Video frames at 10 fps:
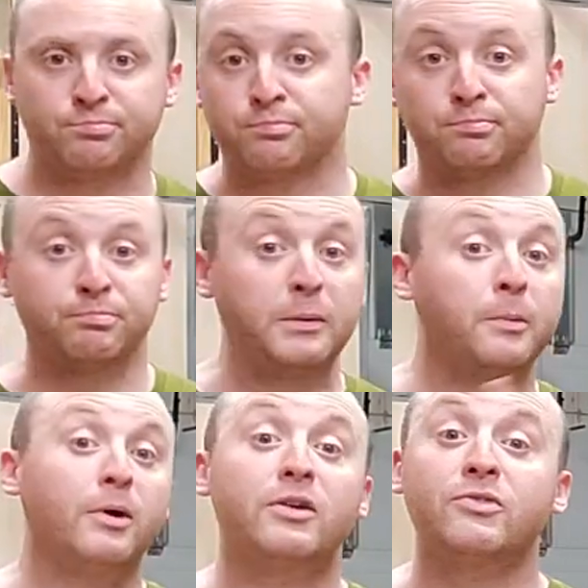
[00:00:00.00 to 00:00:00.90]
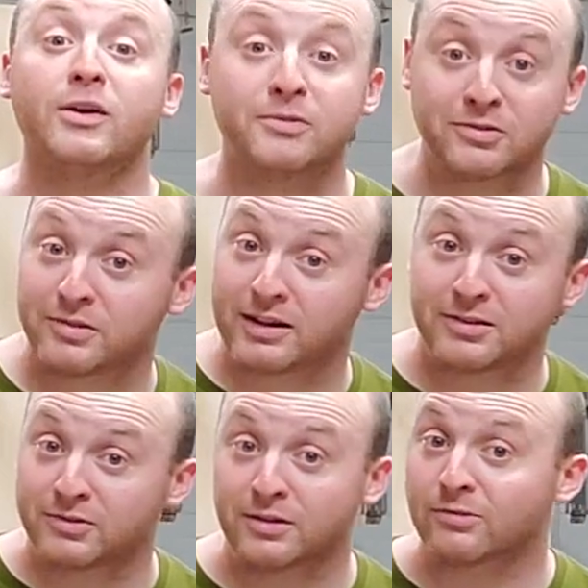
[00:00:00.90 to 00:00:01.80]
People probably just left because I just did the
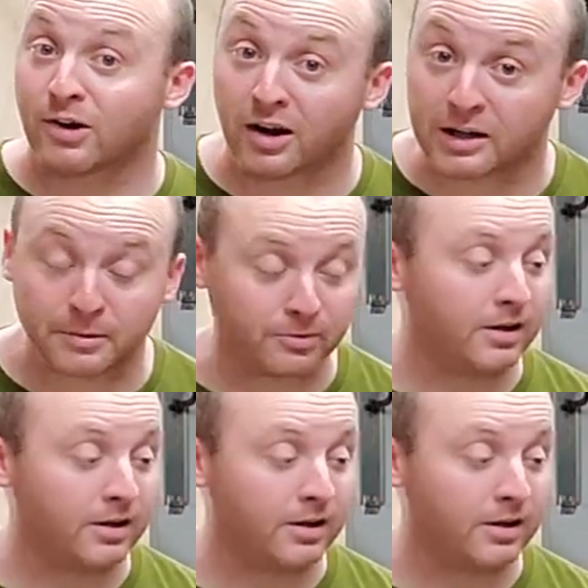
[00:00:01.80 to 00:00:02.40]
wrong type of 3.